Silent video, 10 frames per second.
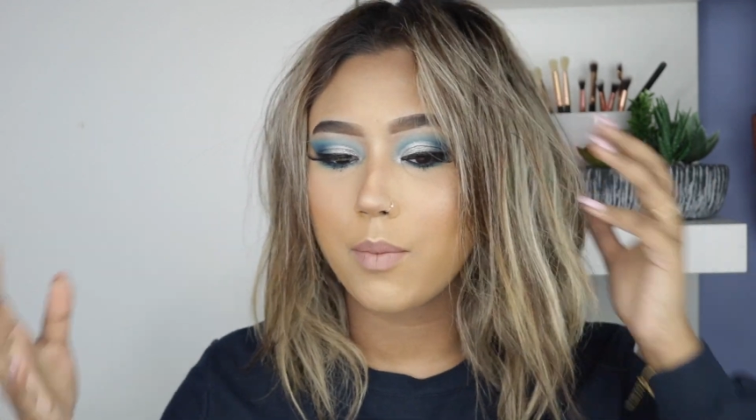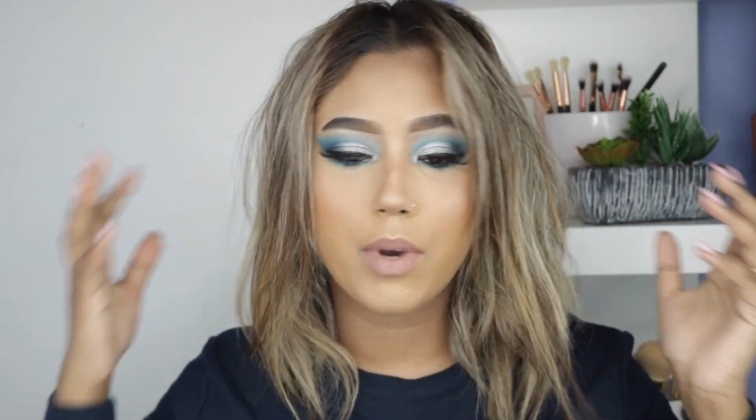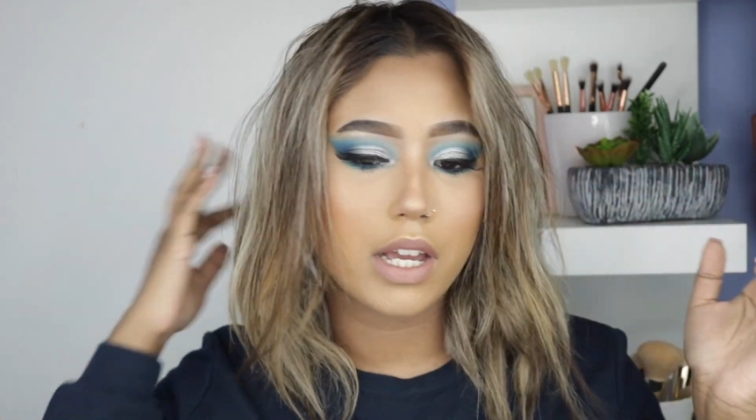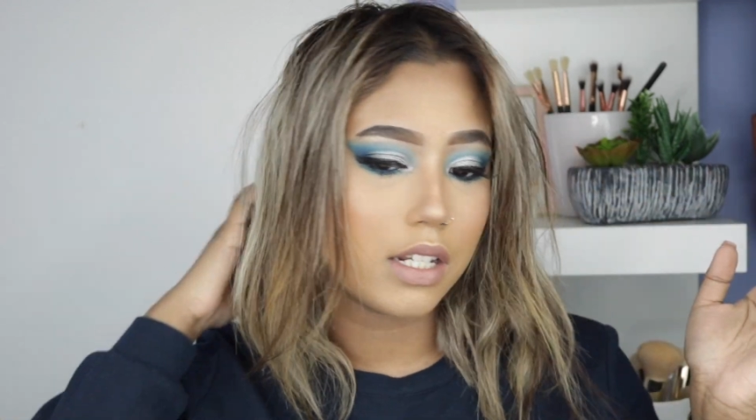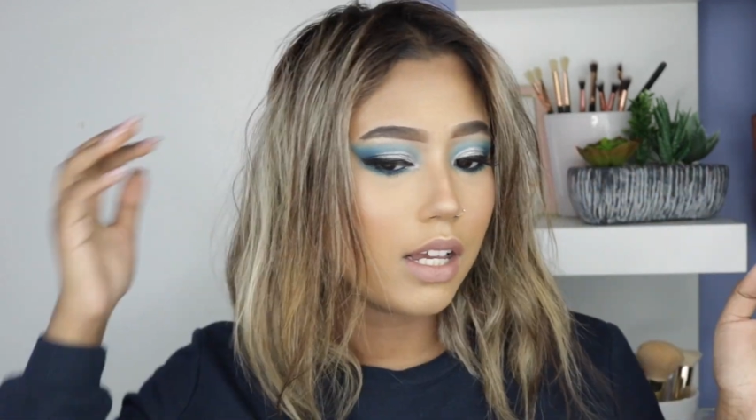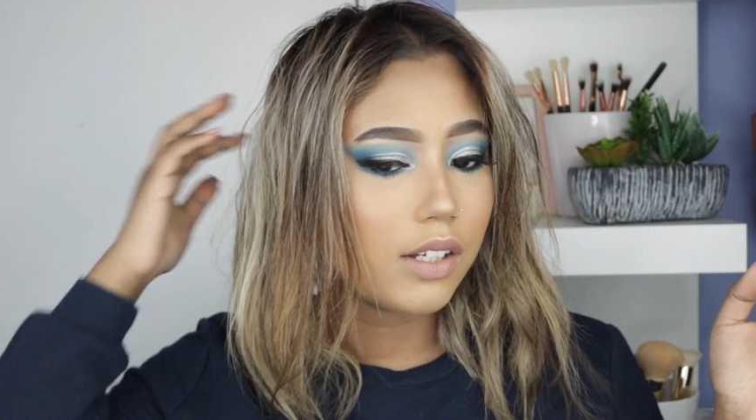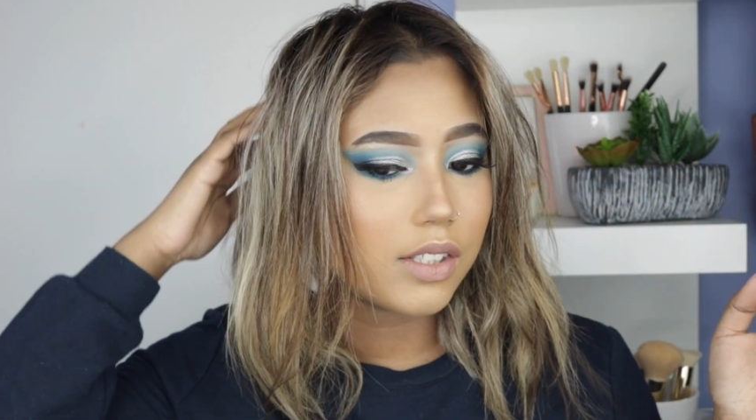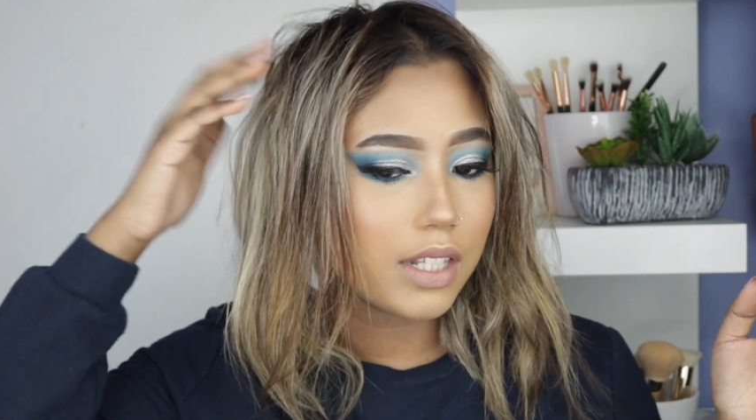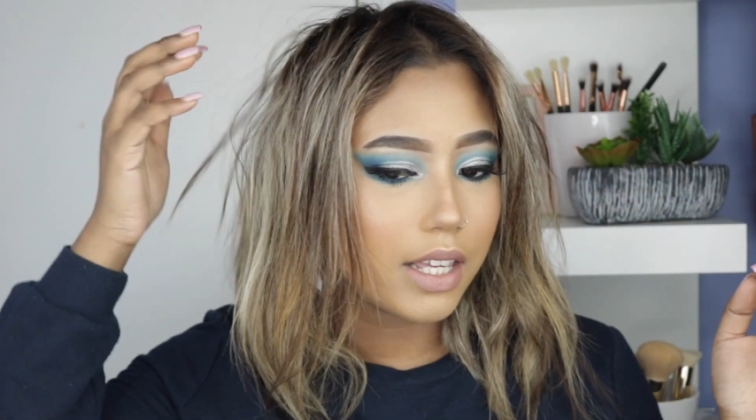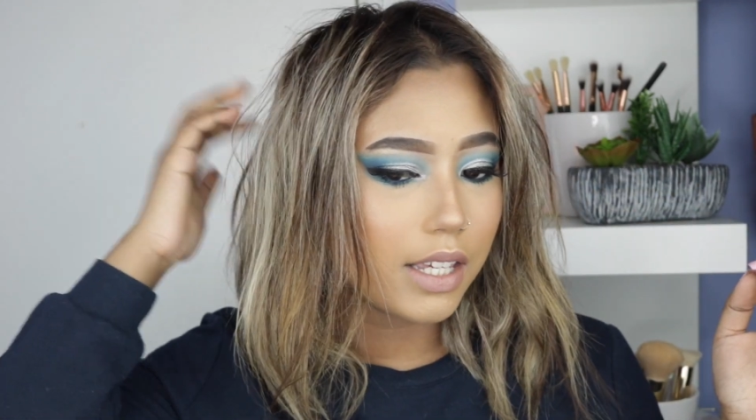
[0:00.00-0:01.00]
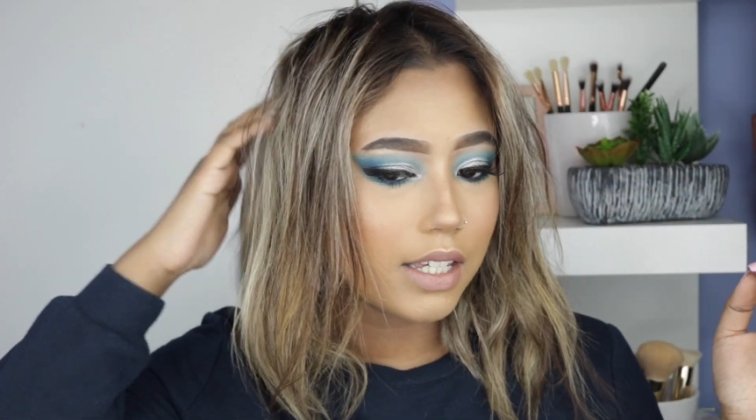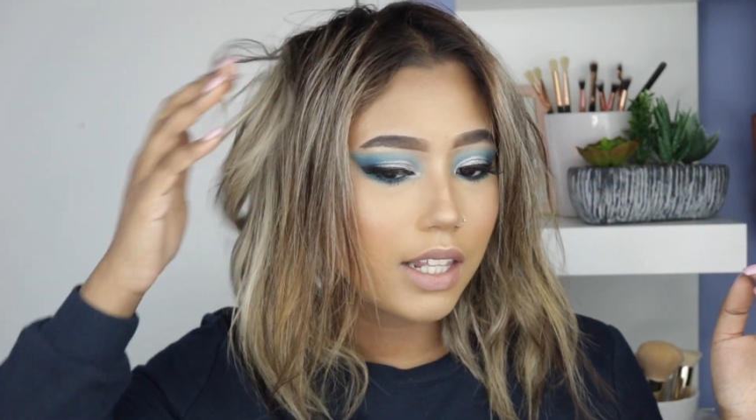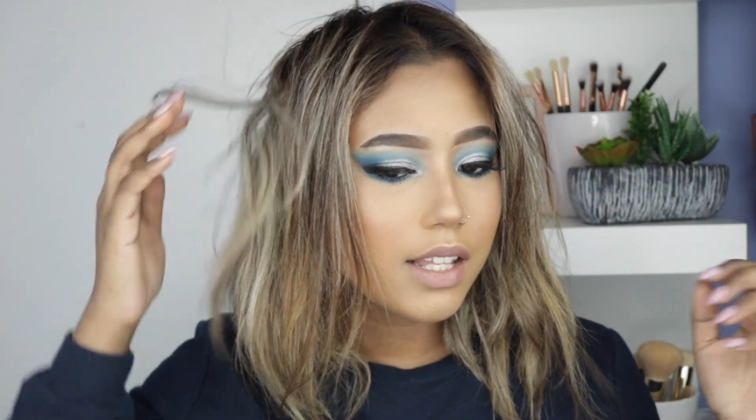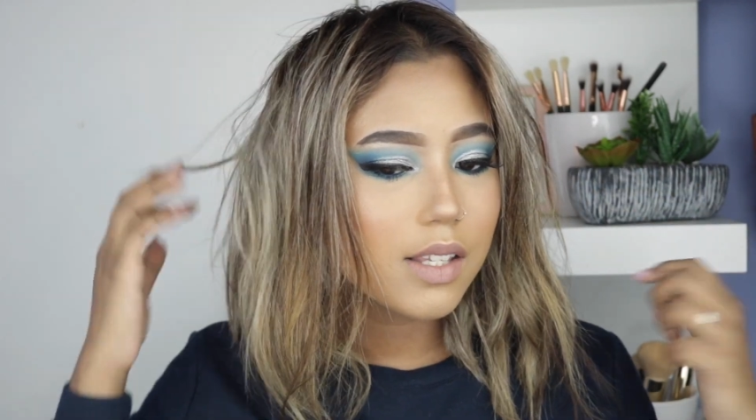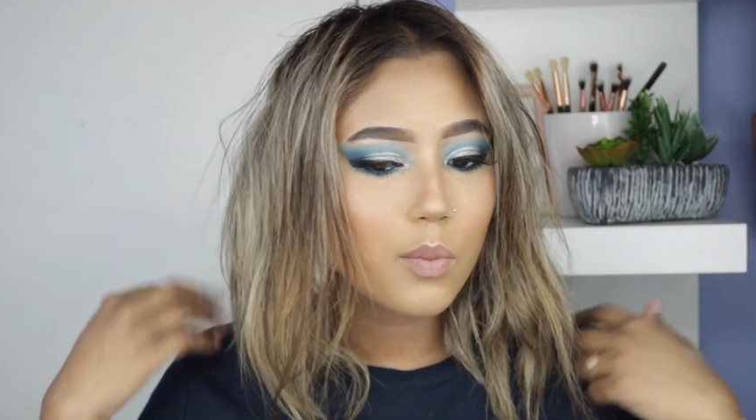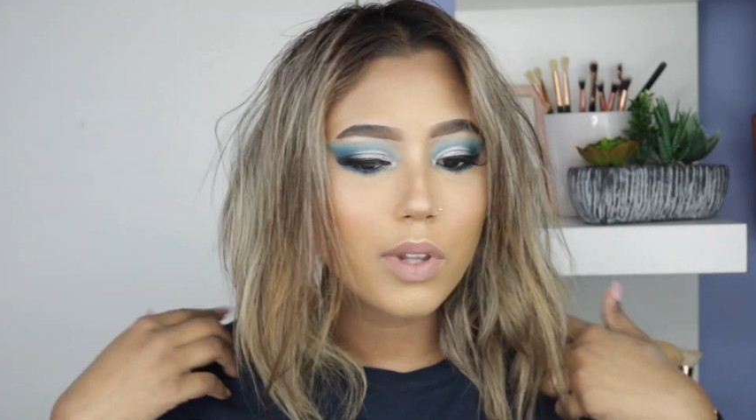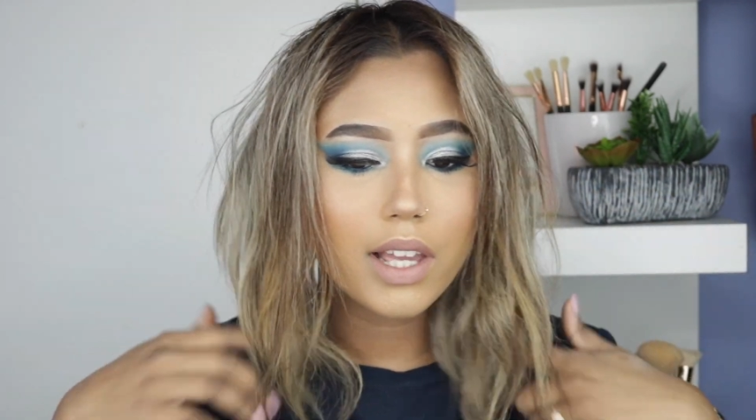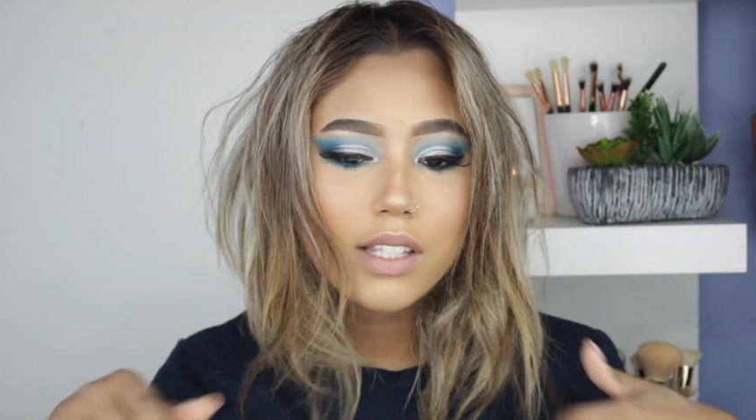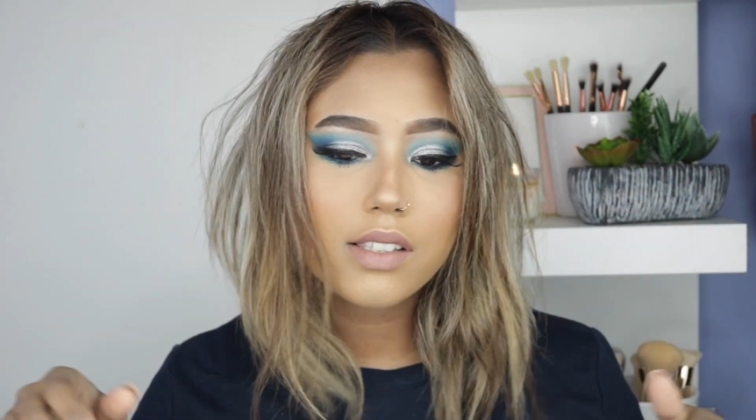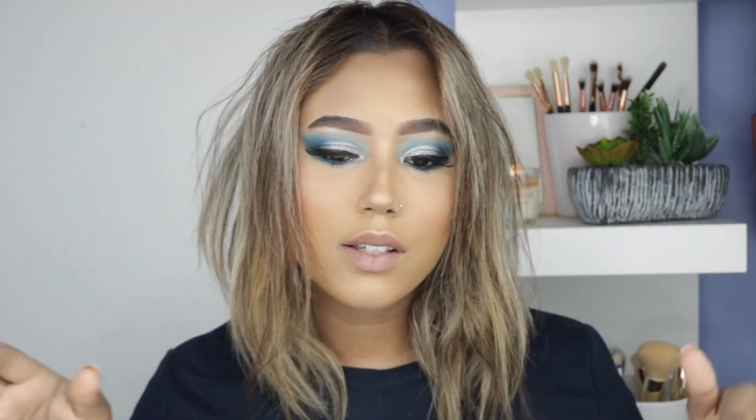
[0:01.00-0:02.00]
but I was like, let's
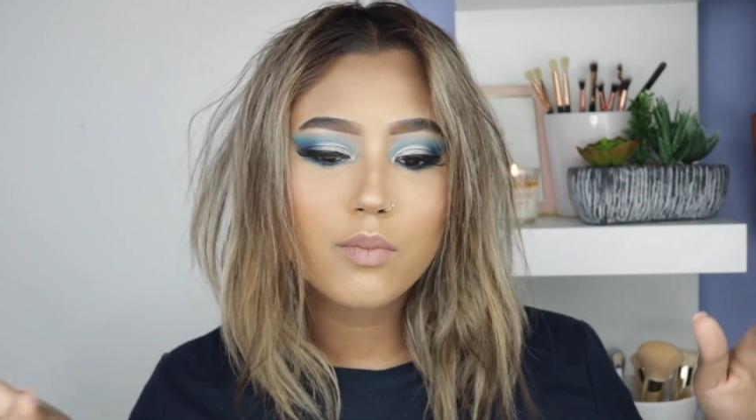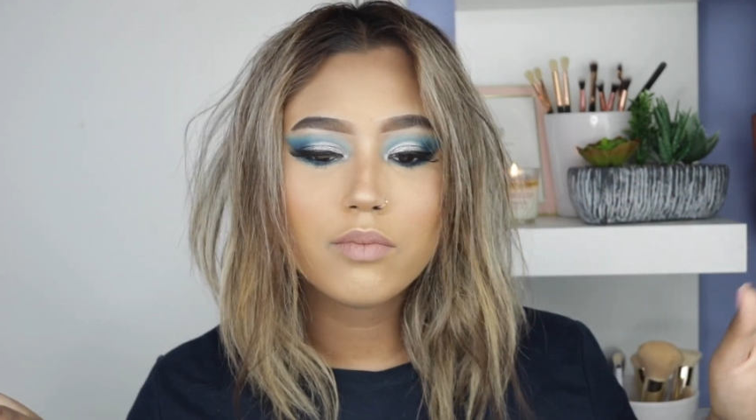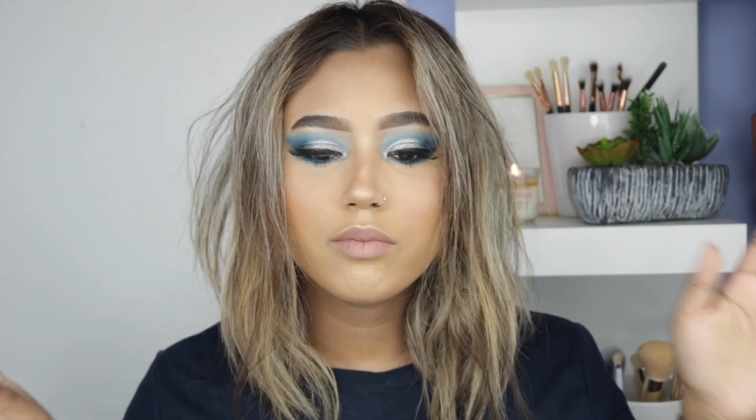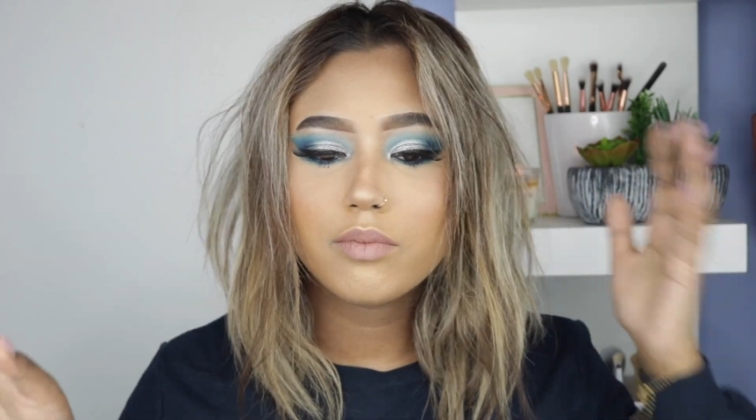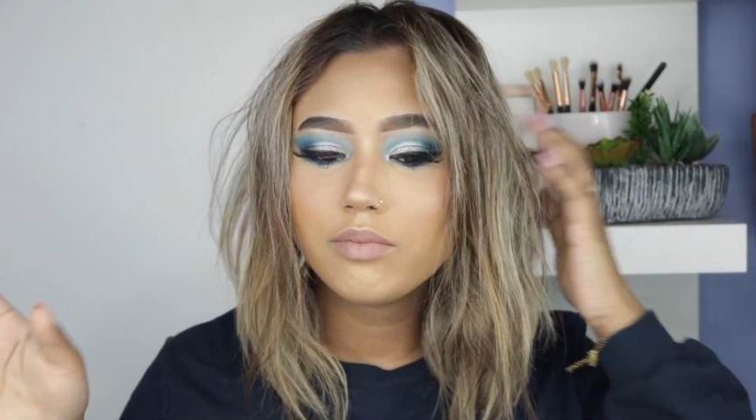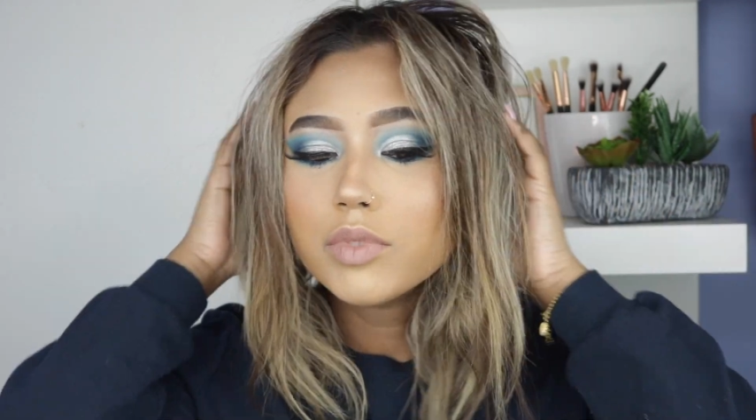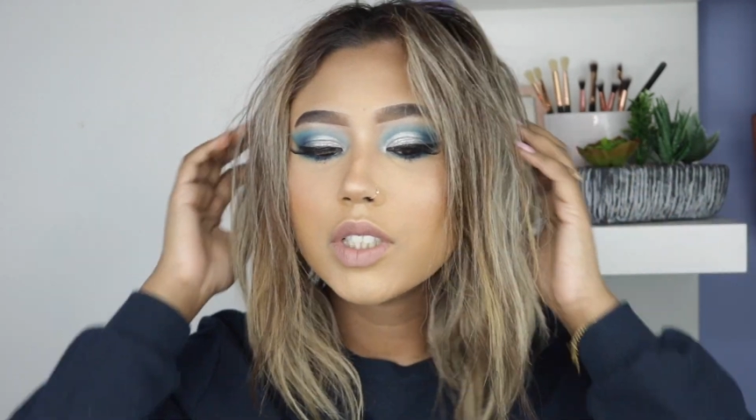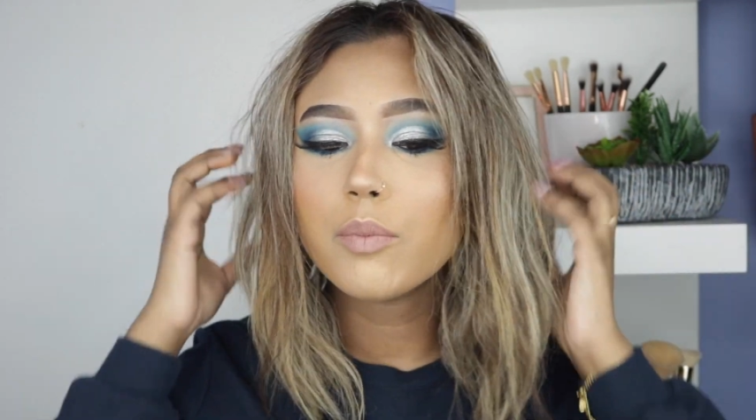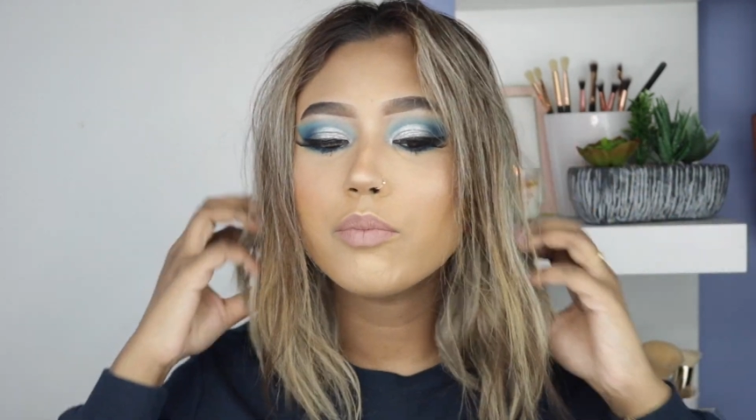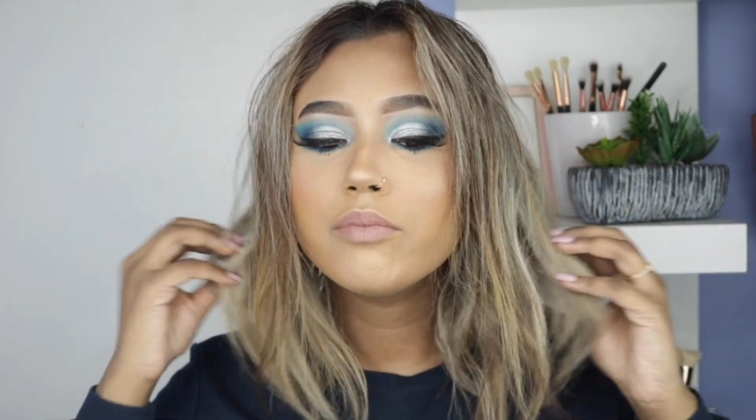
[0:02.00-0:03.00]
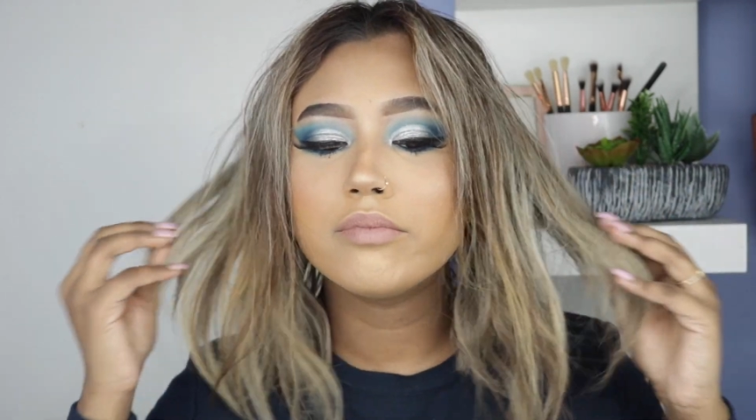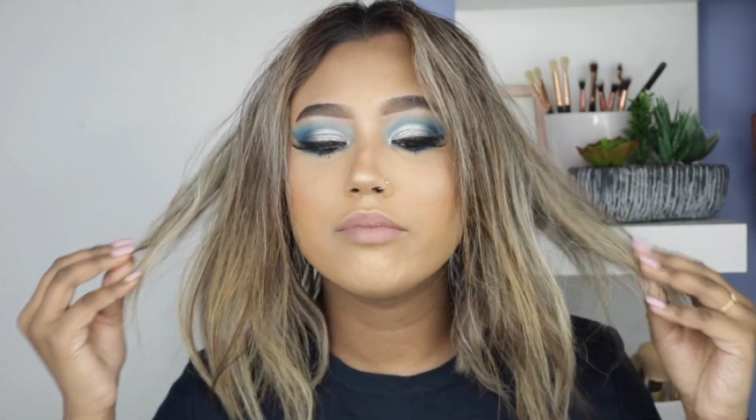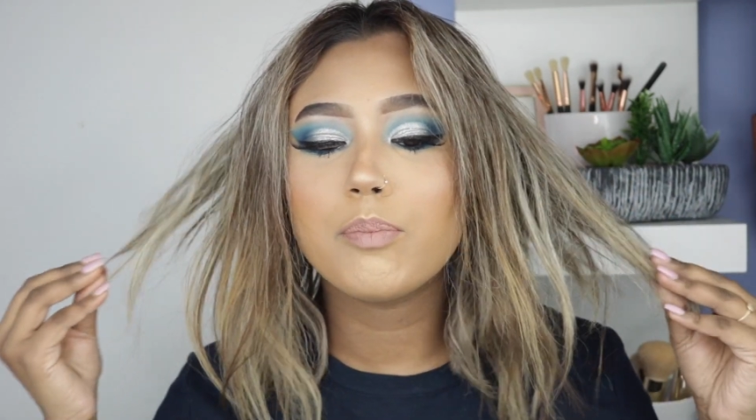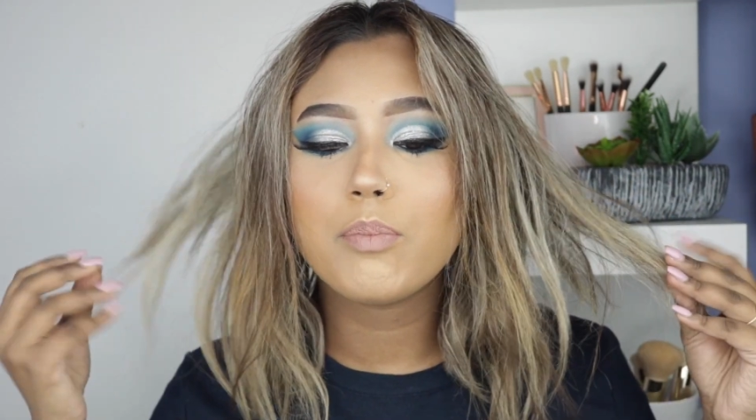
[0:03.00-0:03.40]
apply some